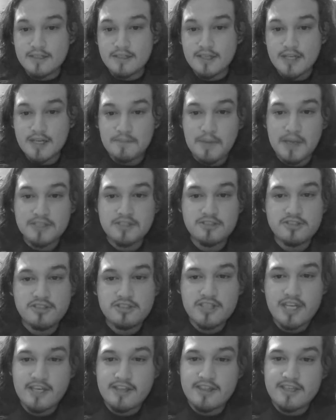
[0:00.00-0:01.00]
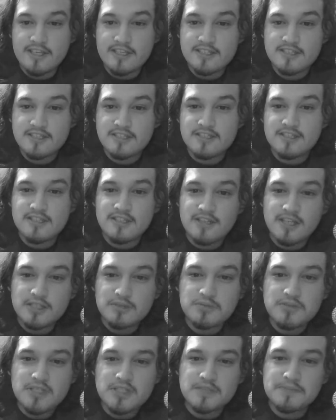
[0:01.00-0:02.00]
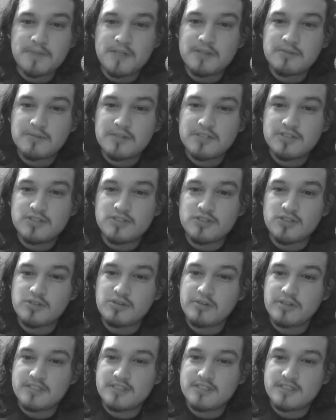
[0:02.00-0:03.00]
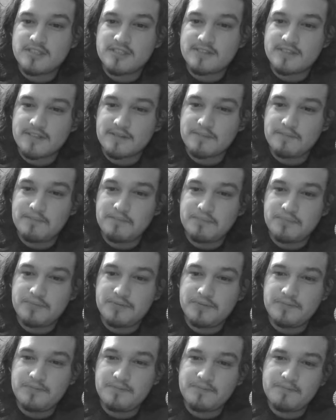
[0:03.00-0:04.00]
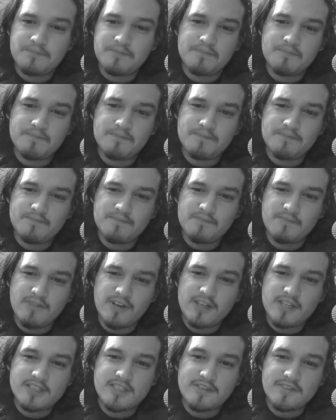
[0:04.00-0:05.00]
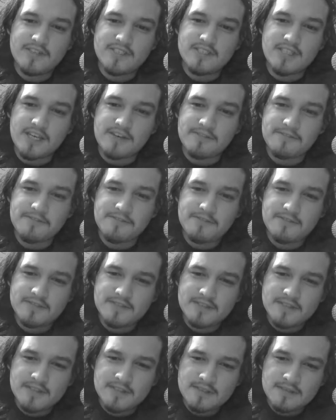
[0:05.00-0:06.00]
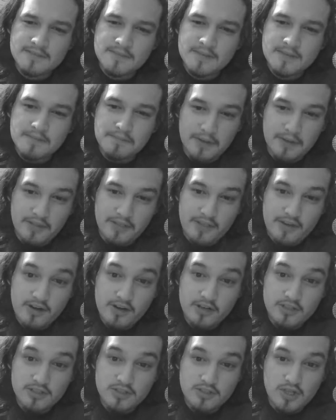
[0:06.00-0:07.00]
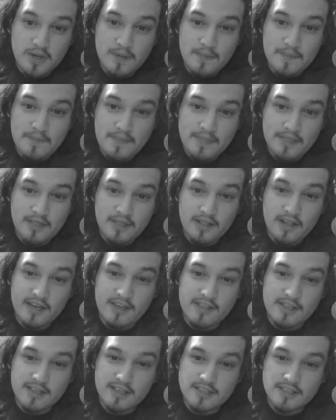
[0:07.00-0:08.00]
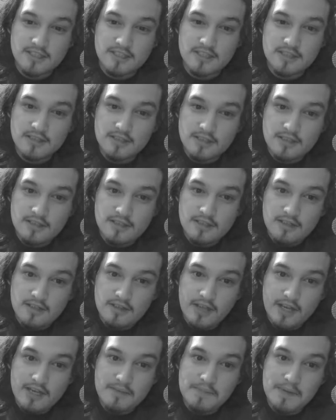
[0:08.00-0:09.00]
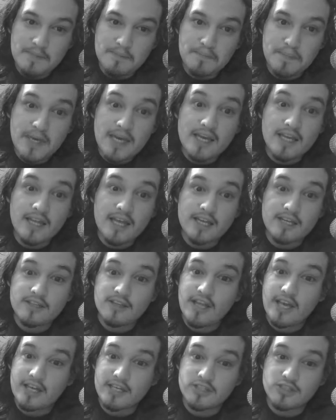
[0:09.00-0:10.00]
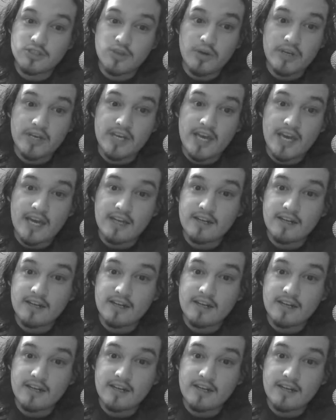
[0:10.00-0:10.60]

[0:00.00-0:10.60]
capacitors like these, this one's a small one, so it's relatively safe. But there are some like this that can be big, like a soda can.